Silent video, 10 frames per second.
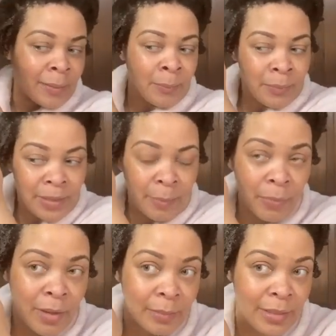But I'm
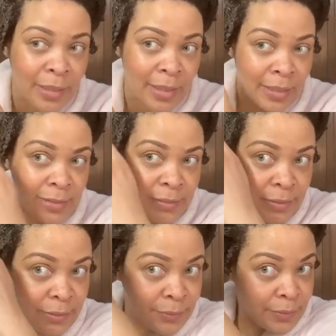probably not, so
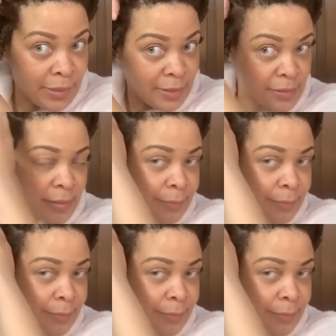yeah, that's good.